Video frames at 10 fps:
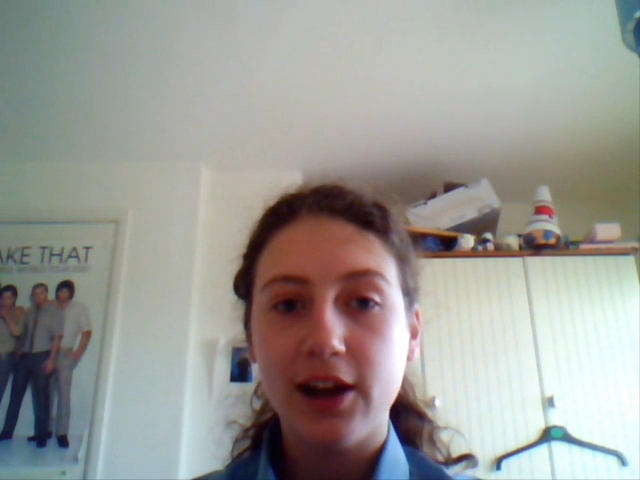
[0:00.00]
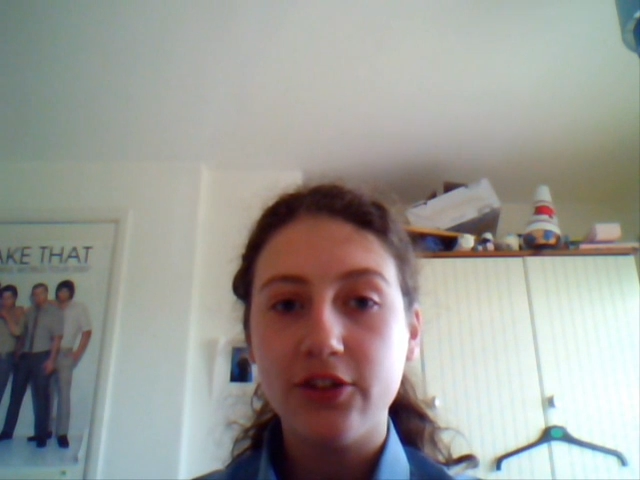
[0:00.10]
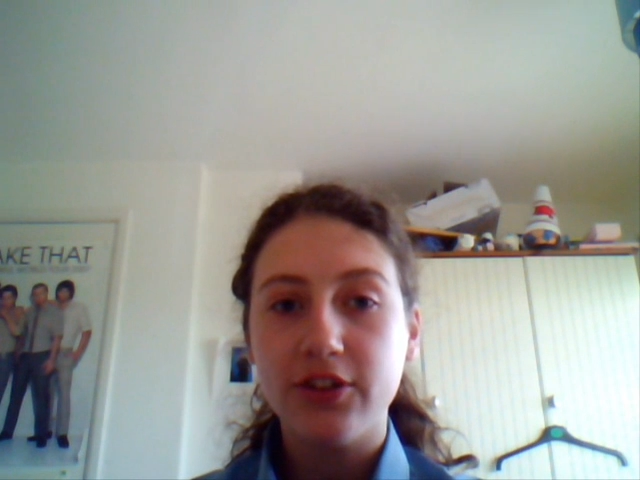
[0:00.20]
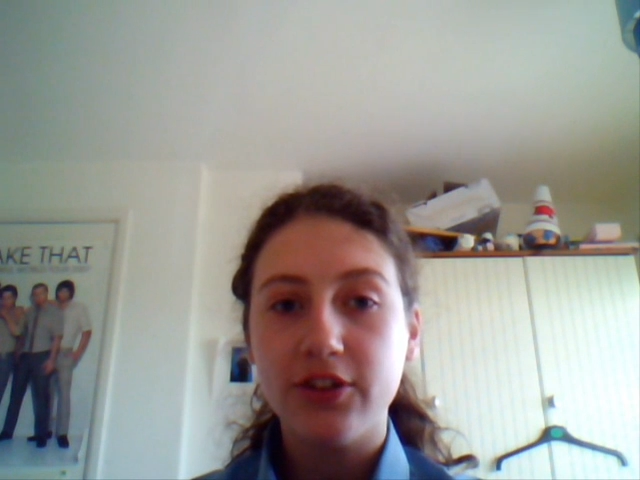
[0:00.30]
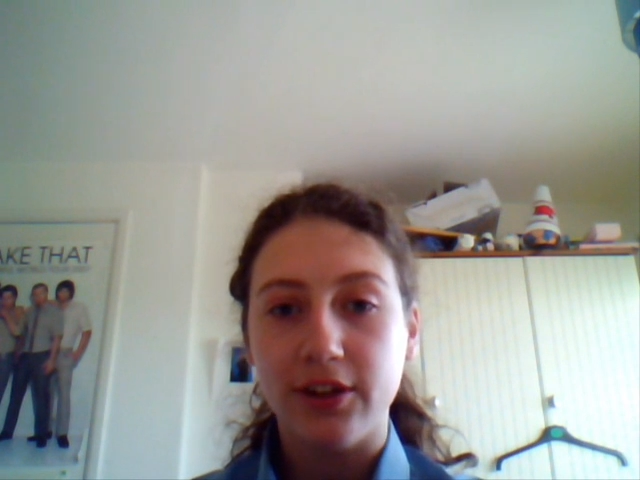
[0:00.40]

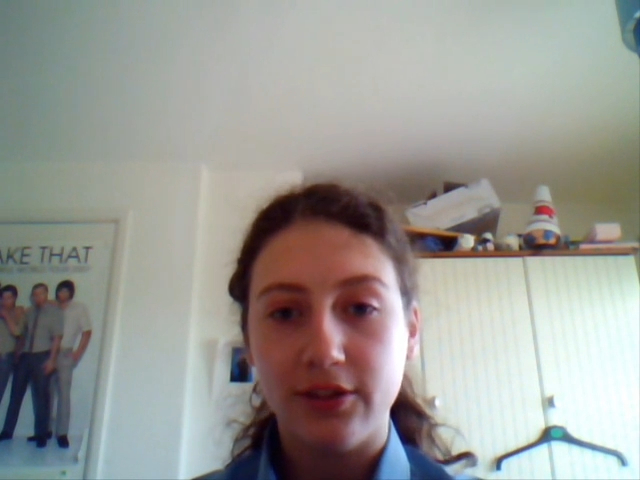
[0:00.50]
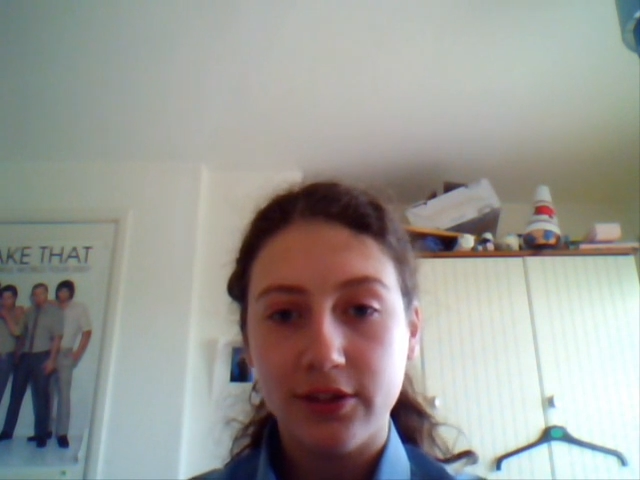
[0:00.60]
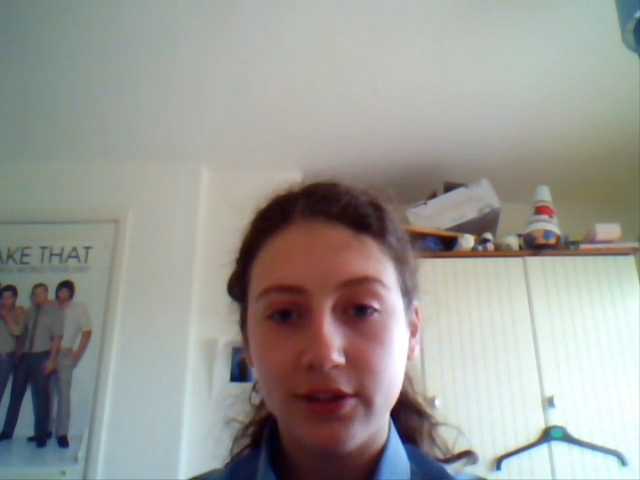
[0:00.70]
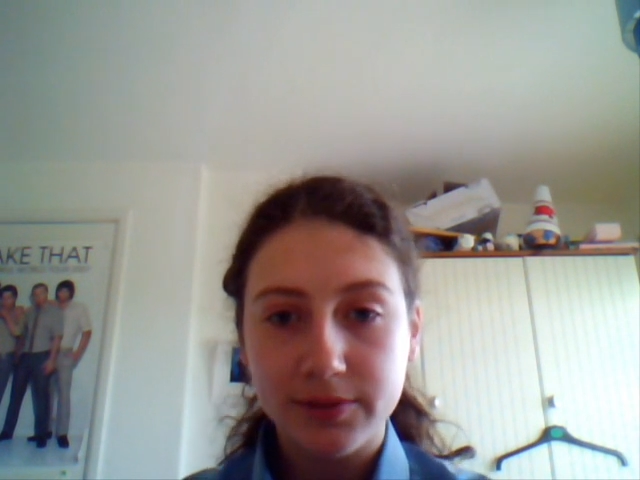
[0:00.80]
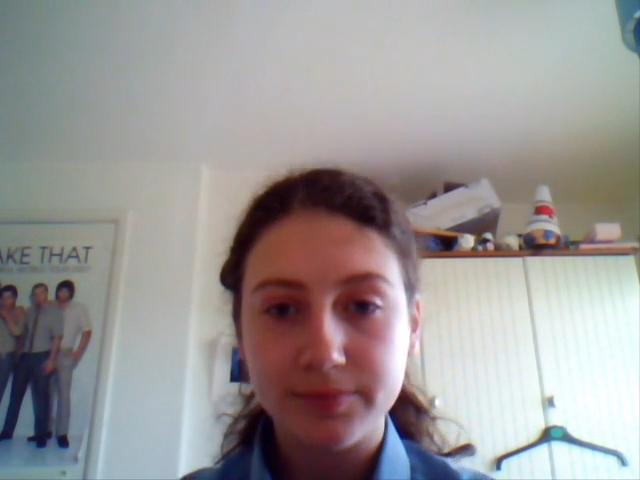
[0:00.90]
How'd you
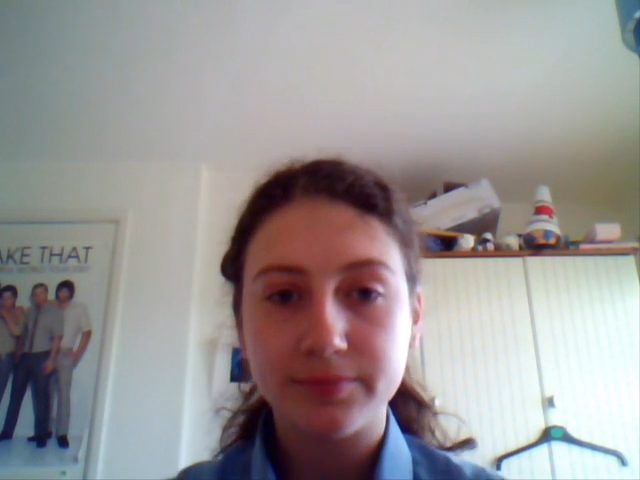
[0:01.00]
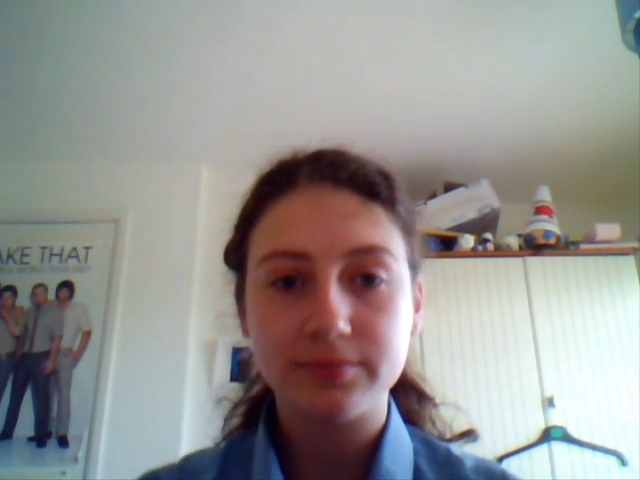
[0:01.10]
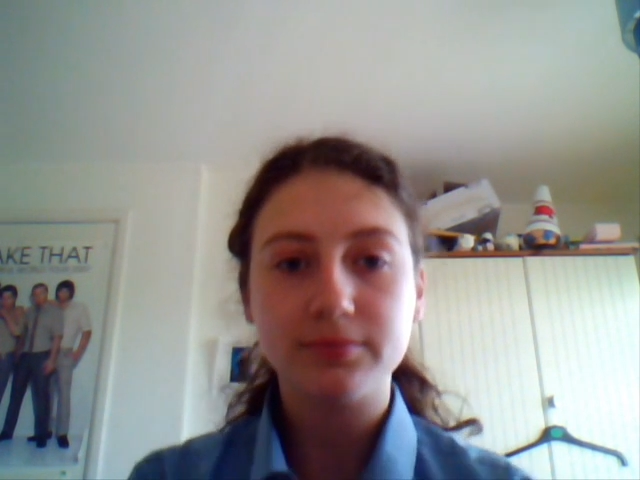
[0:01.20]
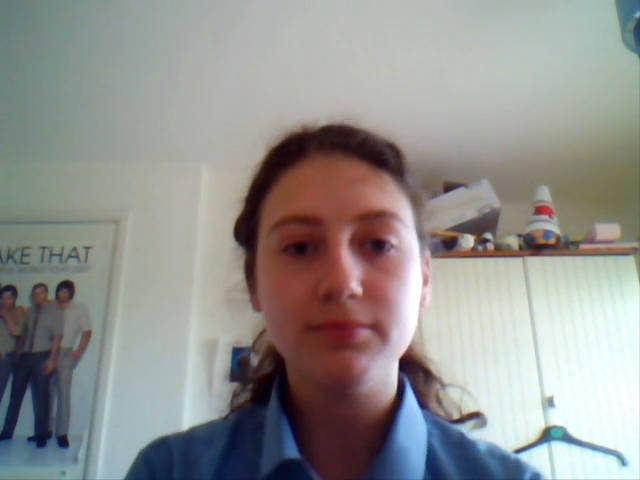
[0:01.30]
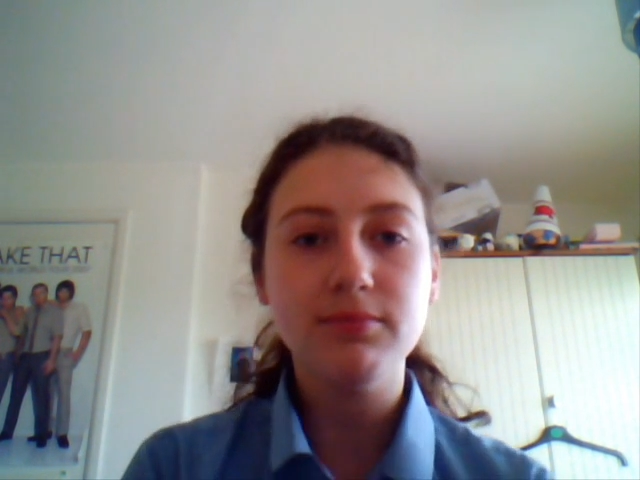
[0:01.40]

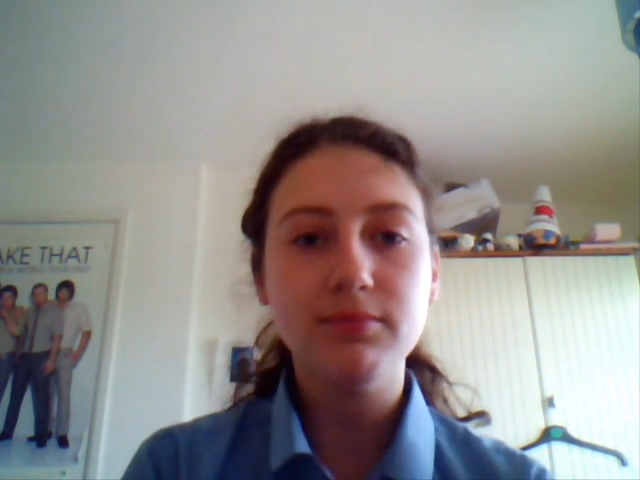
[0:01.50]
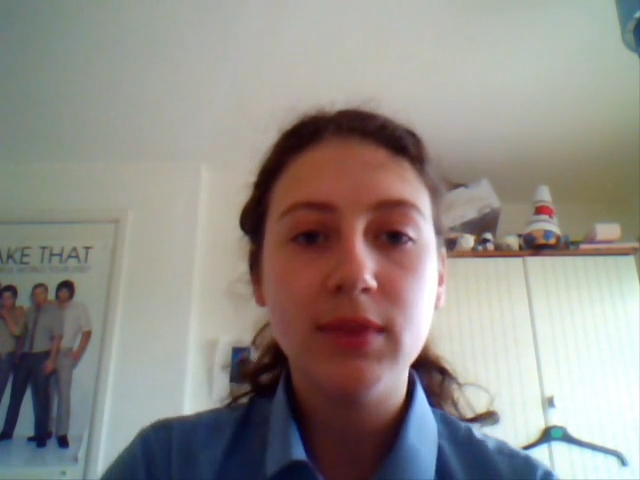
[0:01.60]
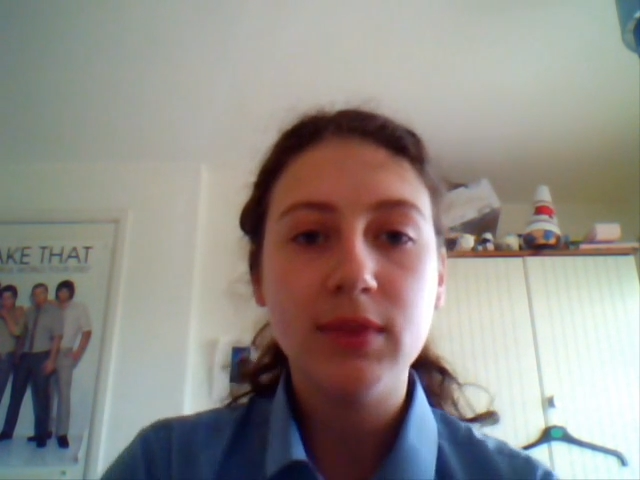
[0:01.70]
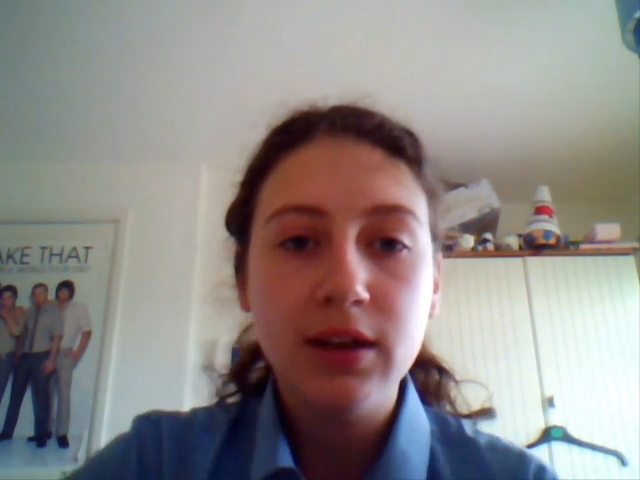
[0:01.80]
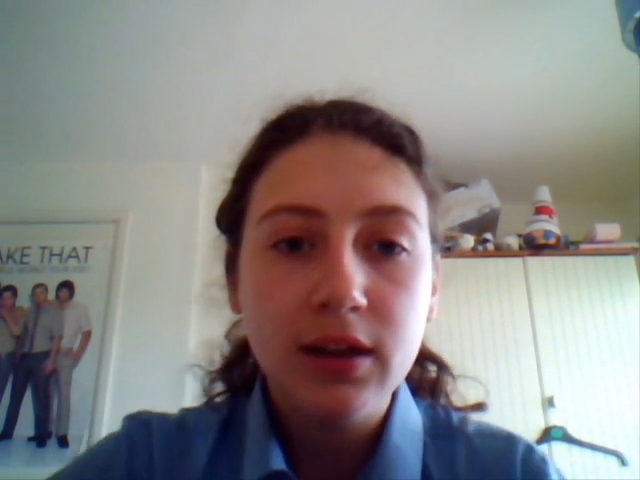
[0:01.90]

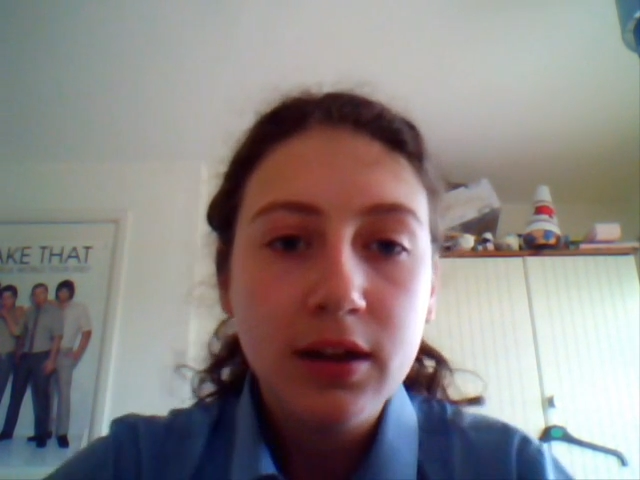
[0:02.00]
do?